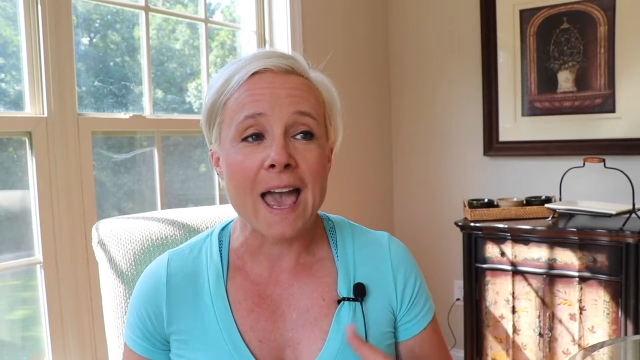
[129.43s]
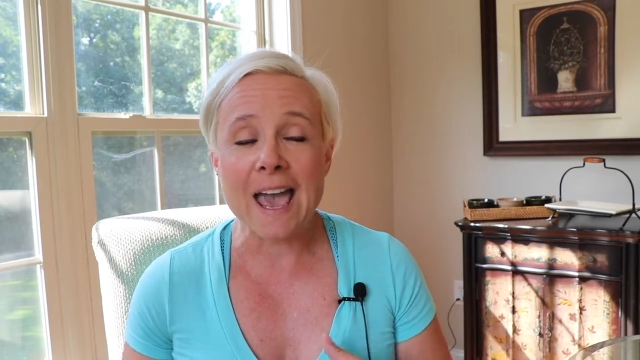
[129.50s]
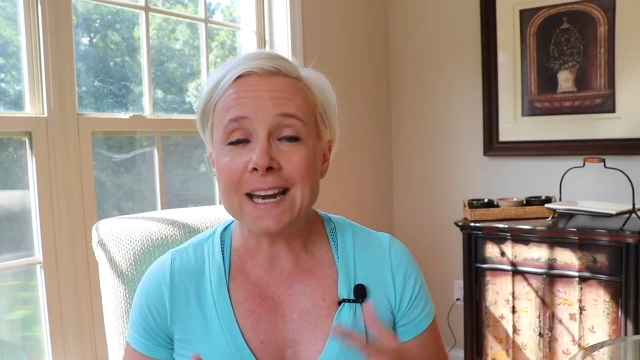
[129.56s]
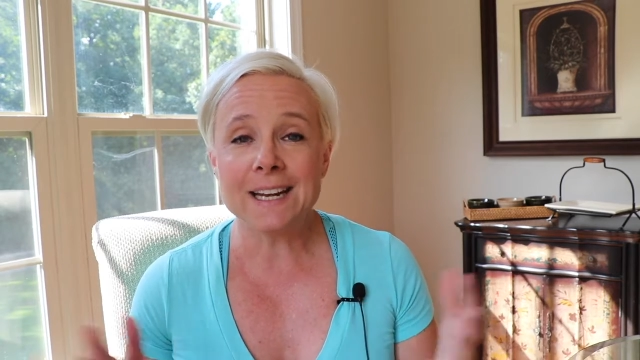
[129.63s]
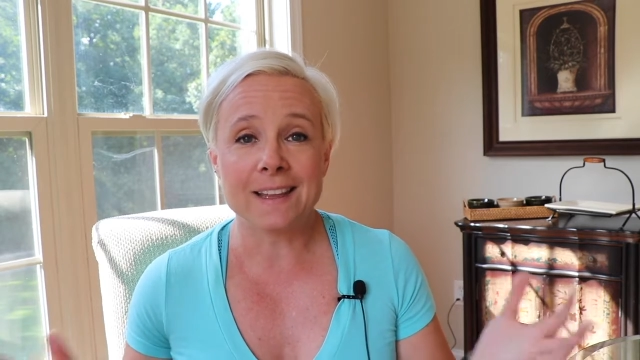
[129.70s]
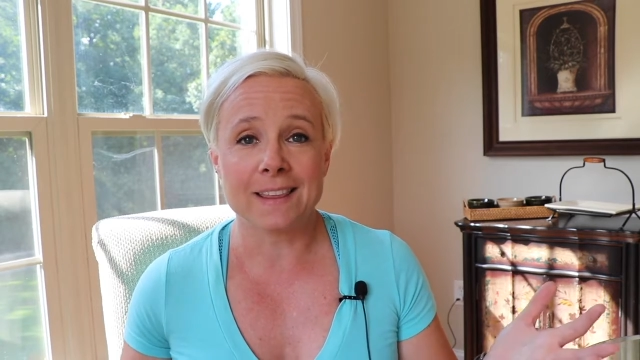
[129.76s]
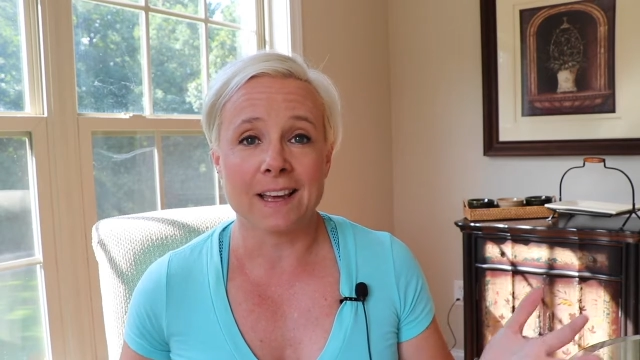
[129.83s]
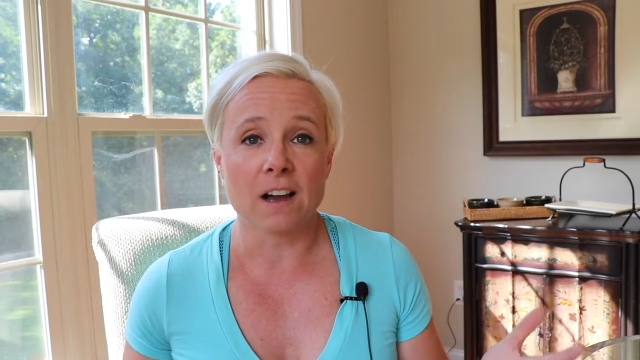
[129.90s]

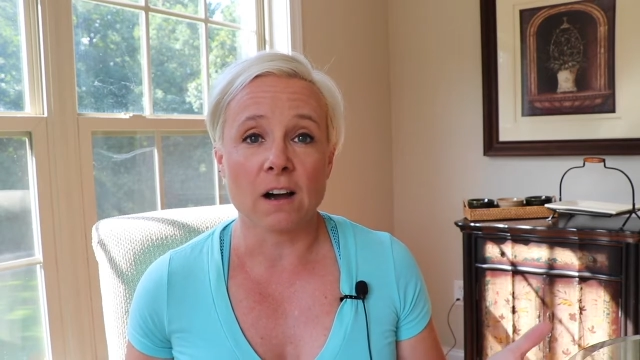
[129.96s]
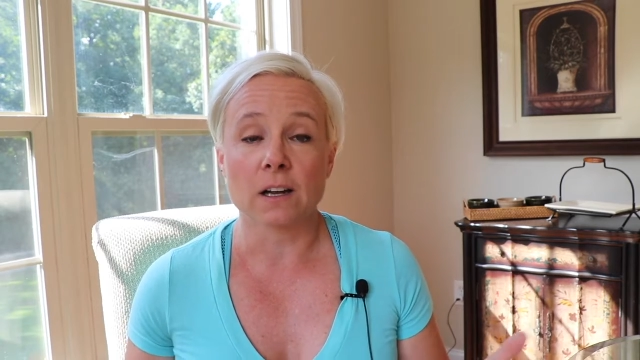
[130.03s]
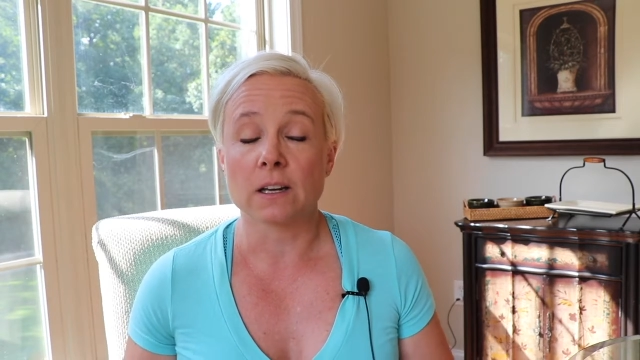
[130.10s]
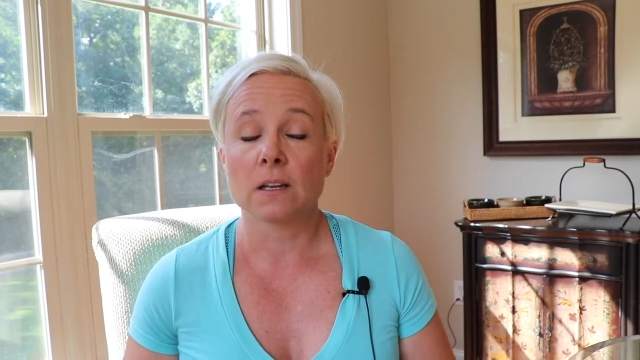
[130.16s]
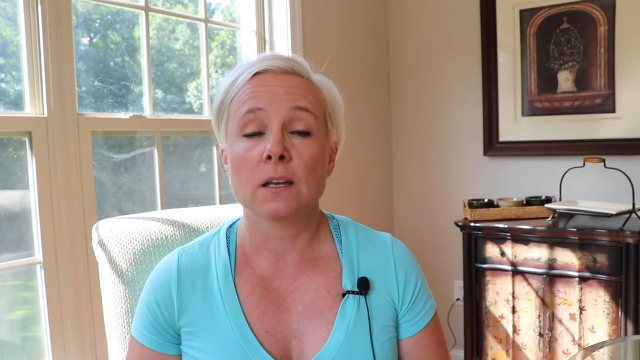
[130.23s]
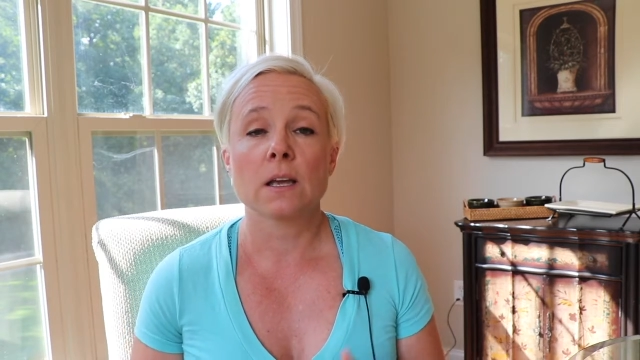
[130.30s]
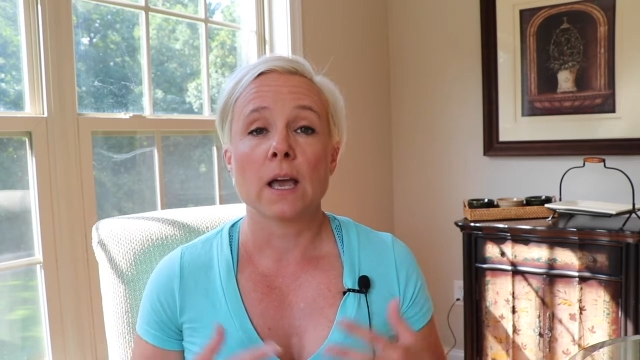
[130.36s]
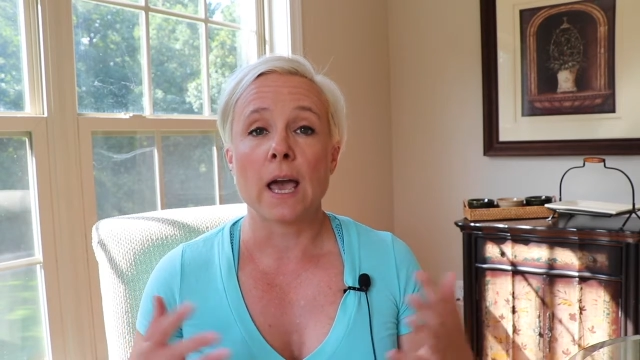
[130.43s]
anything
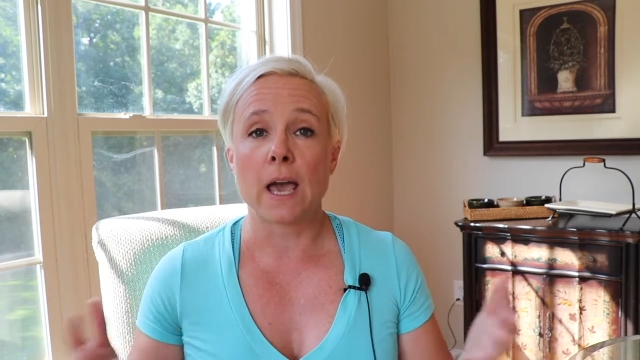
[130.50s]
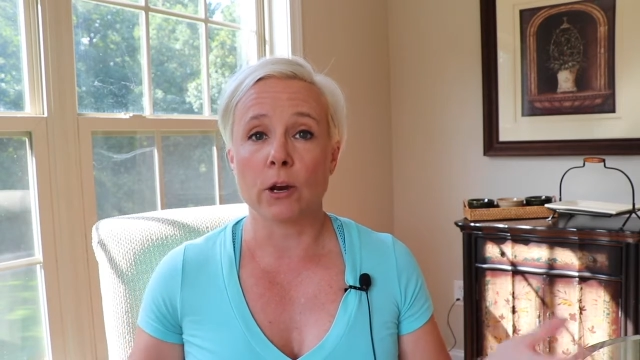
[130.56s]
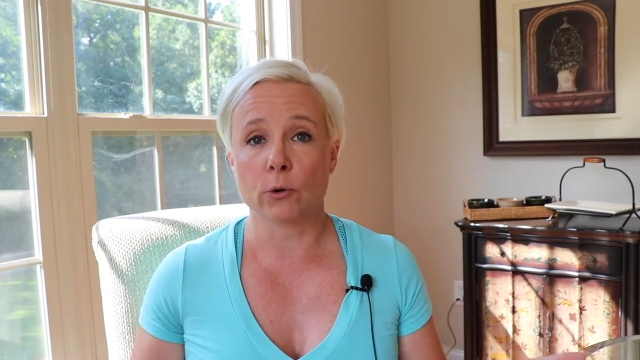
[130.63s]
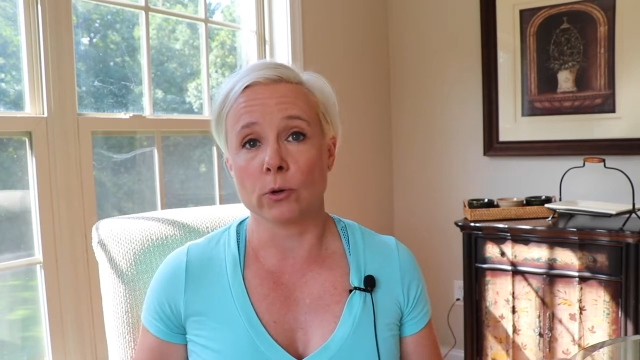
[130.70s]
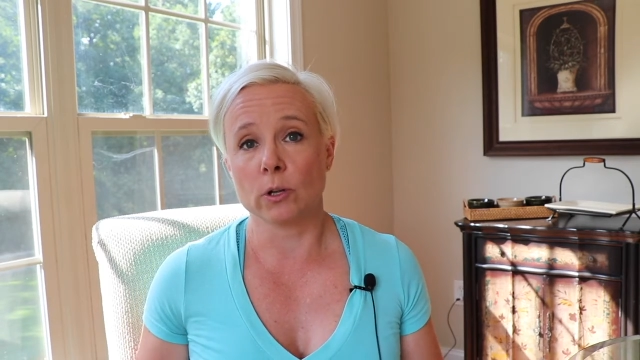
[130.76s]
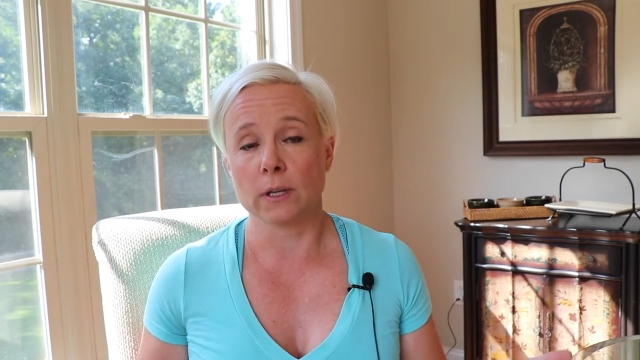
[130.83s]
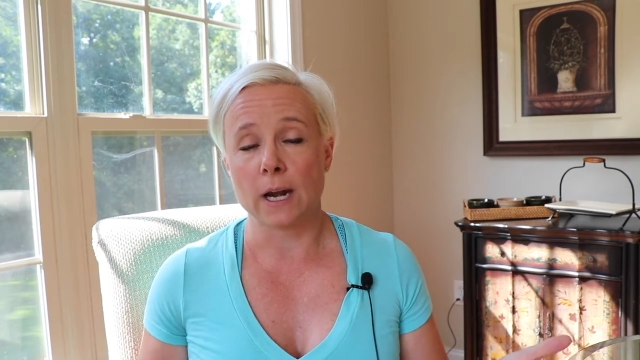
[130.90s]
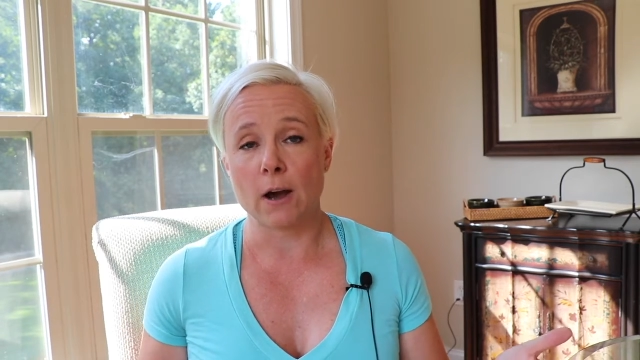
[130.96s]
on, and
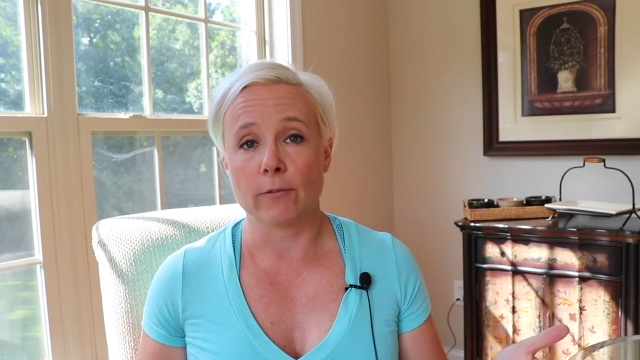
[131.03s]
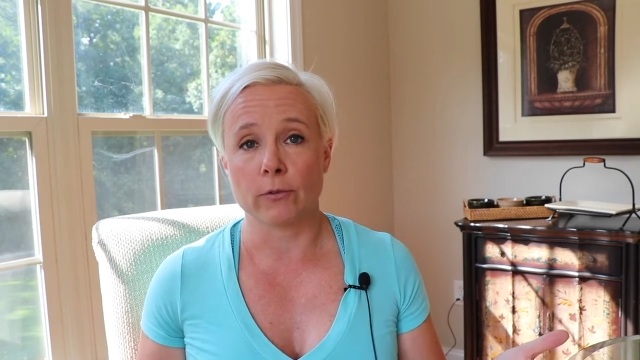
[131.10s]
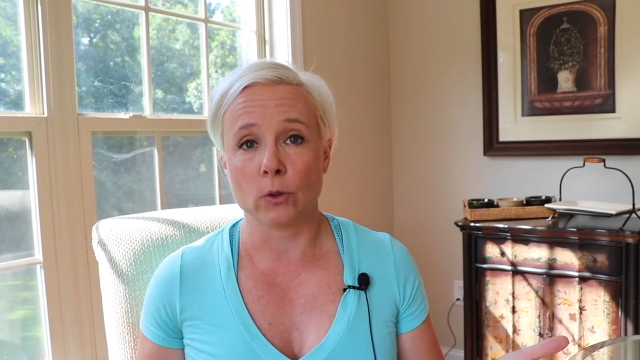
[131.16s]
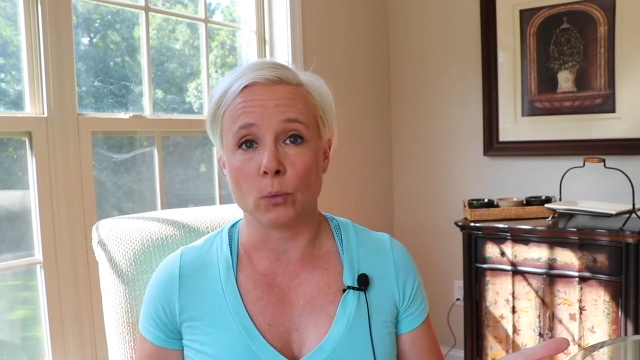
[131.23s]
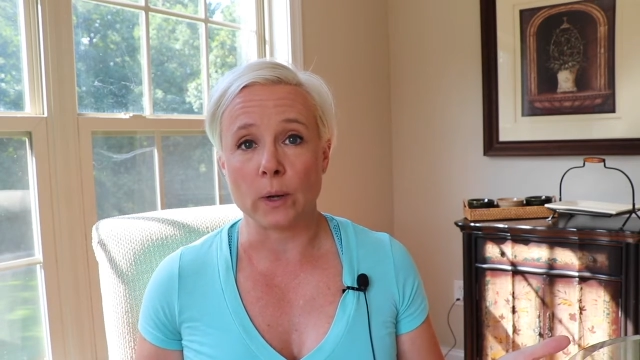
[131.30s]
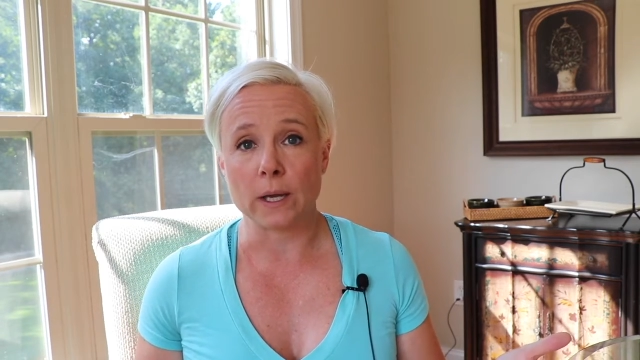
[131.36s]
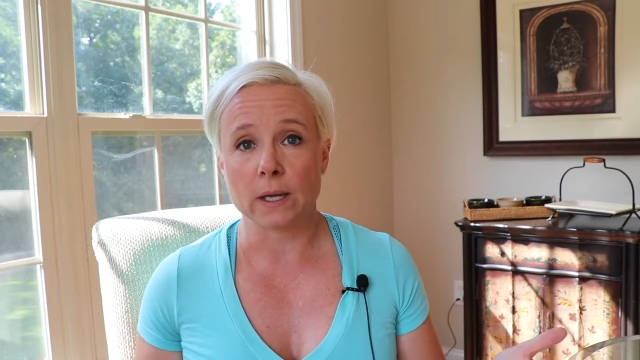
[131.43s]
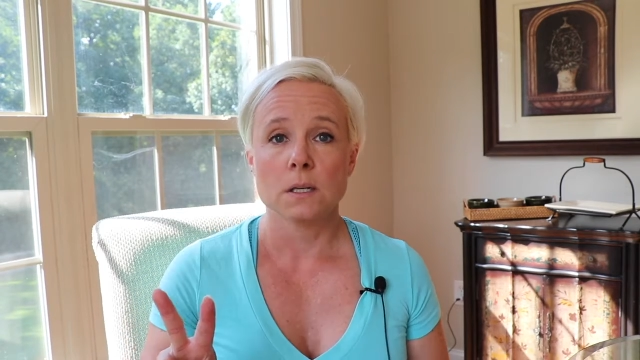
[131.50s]
grill it out for
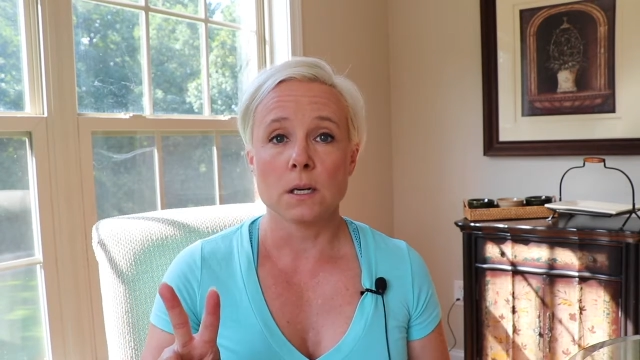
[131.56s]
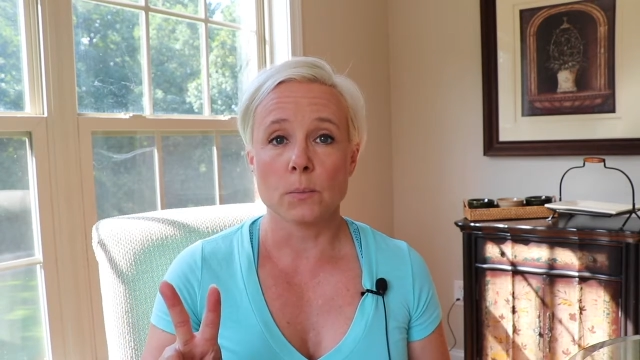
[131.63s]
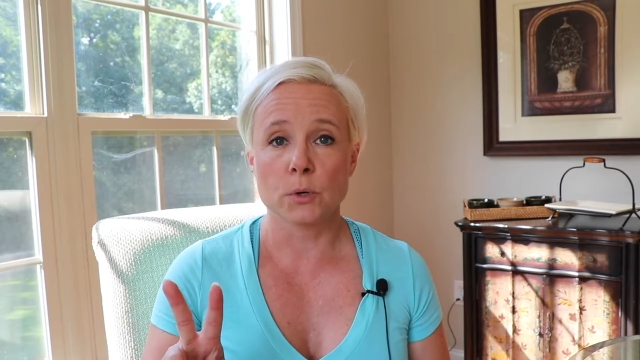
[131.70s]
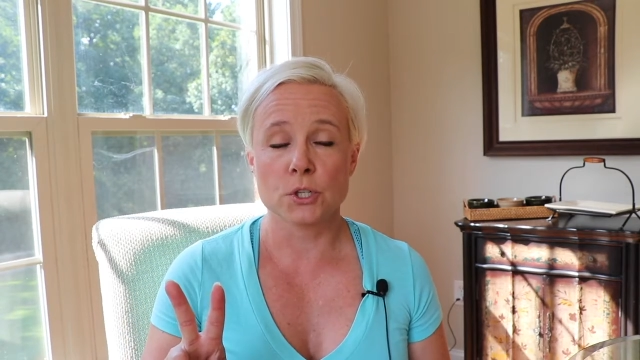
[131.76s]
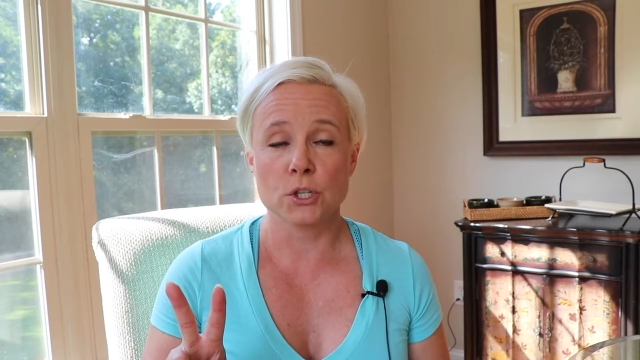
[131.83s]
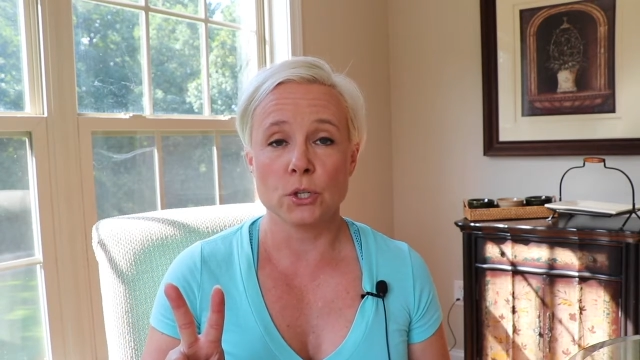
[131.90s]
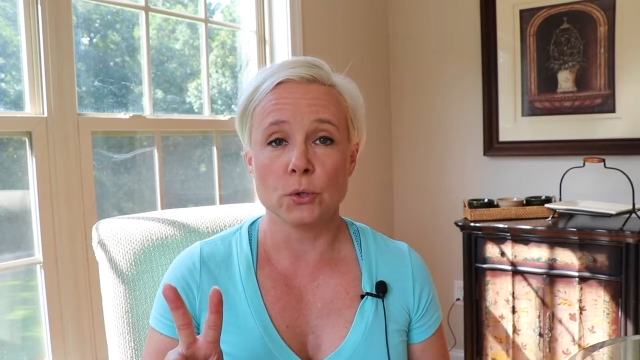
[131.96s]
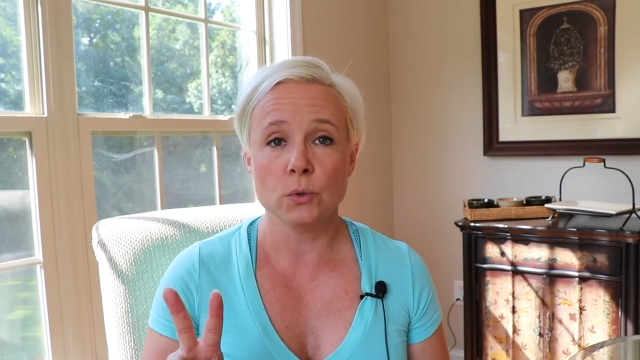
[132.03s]
the week. Number
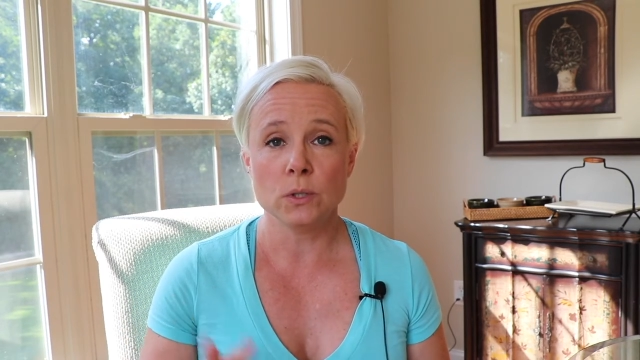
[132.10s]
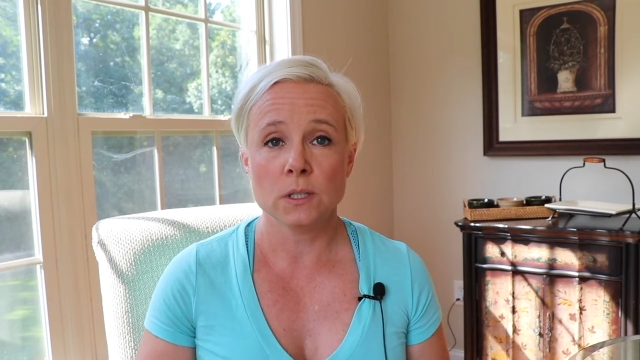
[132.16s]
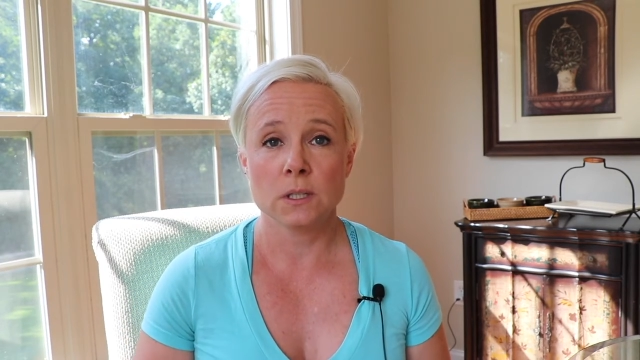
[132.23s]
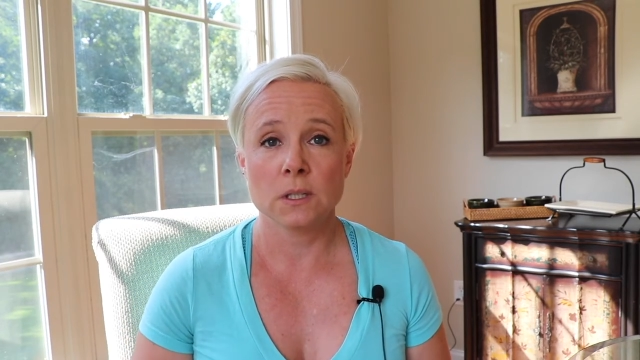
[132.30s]
2,